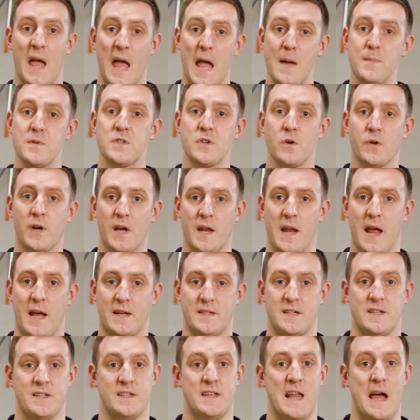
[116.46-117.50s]
Amazon
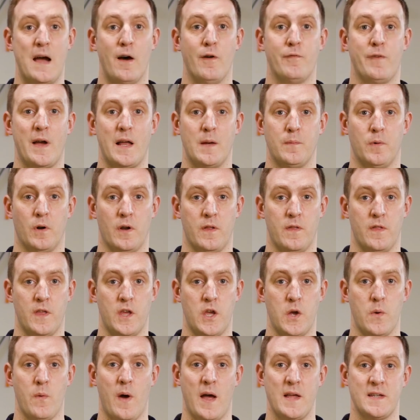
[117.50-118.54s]
Connect is now available in
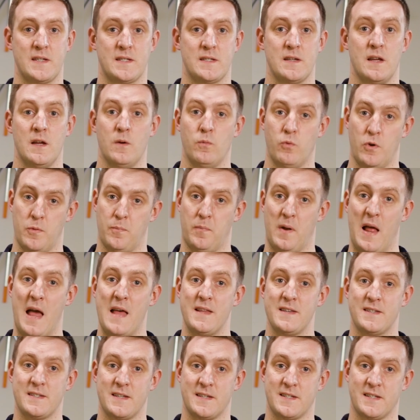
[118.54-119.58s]
the US with
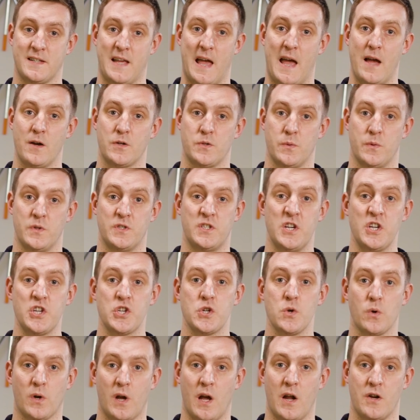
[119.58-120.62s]
plans to scale to
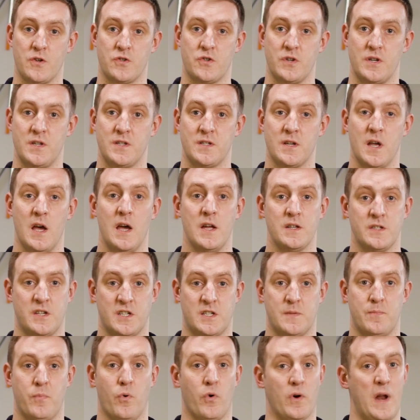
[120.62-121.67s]
additional countries to
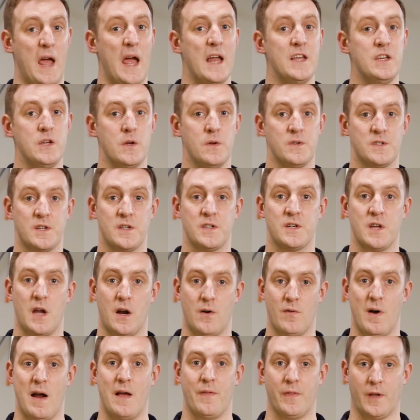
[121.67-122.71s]
support end users
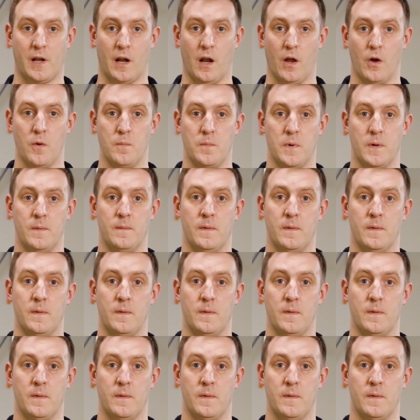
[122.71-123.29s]
around the globe.